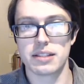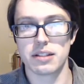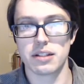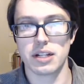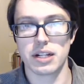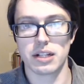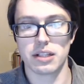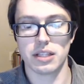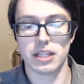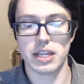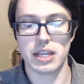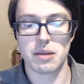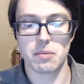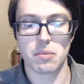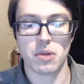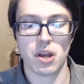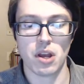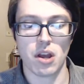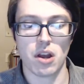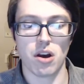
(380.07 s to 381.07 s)
Dazzling
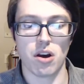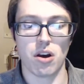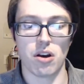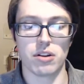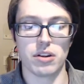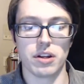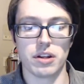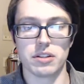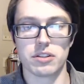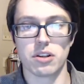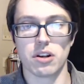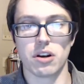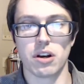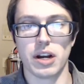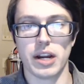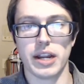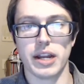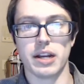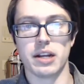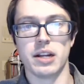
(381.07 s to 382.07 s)
Gleam on
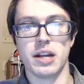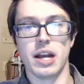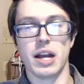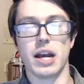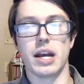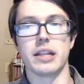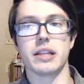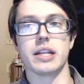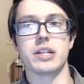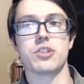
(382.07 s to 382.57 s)
Altaria